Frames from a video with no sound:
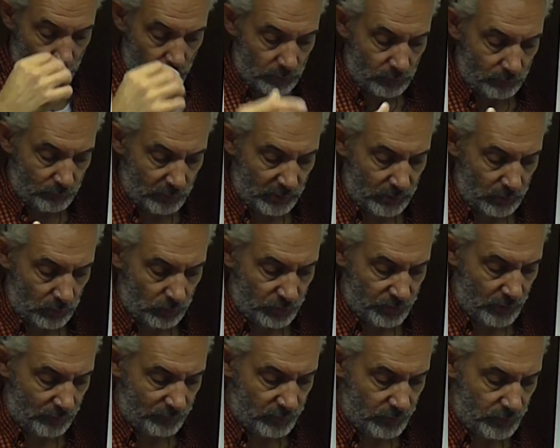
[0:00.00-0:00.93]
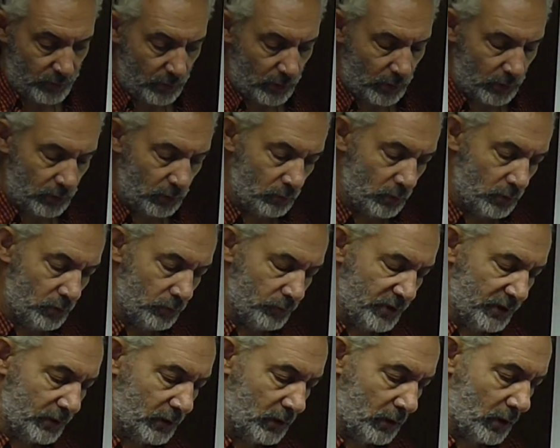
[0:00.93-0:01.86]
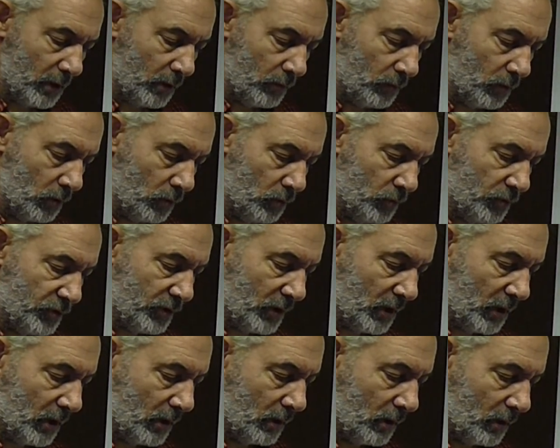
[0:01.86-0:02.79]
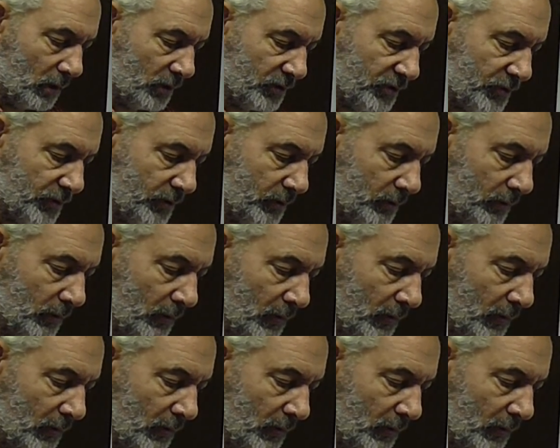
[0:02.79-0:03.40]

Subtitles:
couldn't bring yourself to do it? You didn't know who to ask?